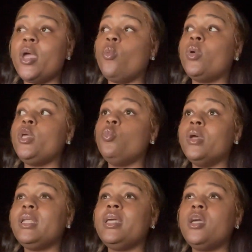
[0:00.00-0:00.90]
And we
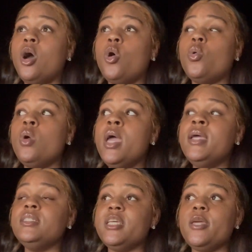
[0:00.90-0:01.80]
really go
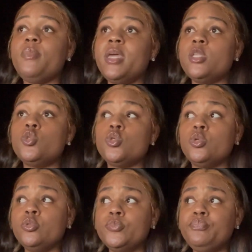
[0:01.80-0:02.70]
deep
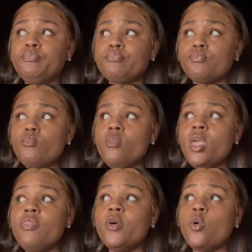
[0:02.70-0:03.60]
into
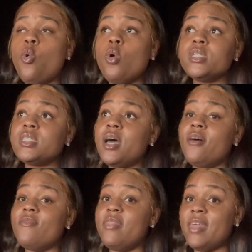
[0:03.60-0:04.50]
the course
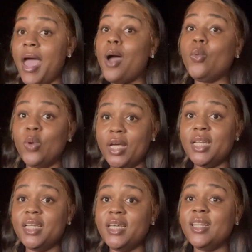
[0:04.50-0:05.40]
of that one.